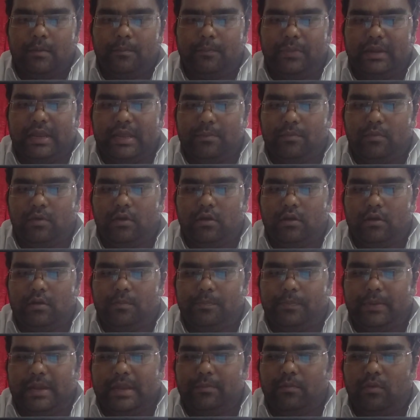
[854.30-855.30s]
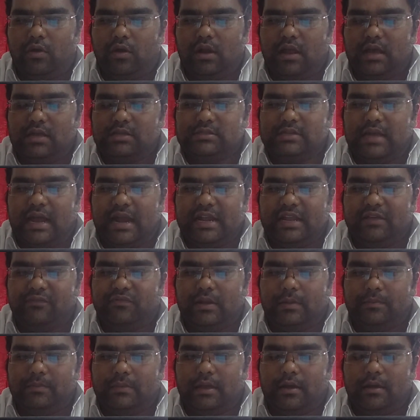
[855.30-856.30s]
premolar, starting
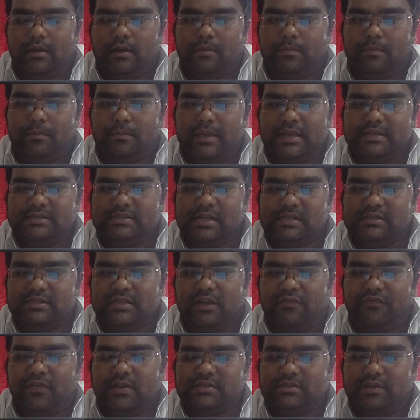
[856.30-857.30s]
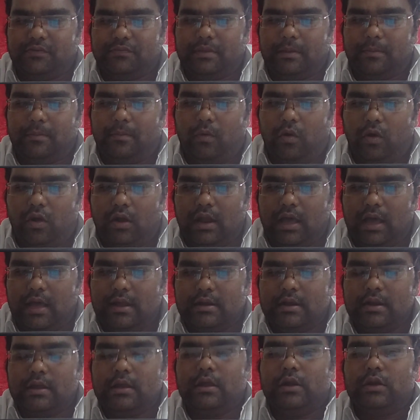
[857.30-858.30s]
from the mesial surface of the
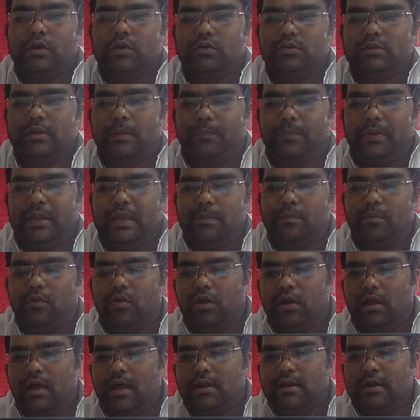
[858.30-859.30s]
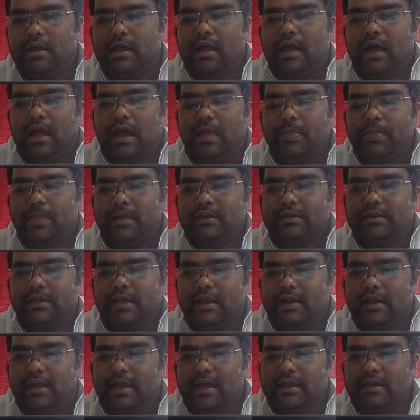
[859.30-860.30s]
molar to the premolar, and then
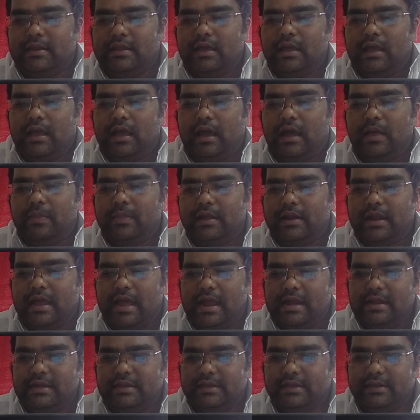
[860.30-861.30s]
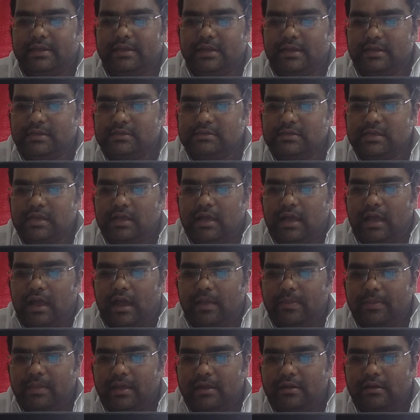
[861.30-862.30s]
canine, and then anteriors,
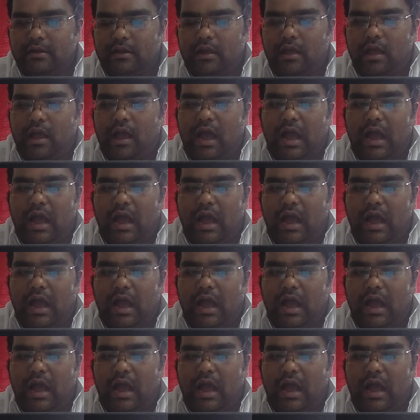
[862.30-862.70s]
and then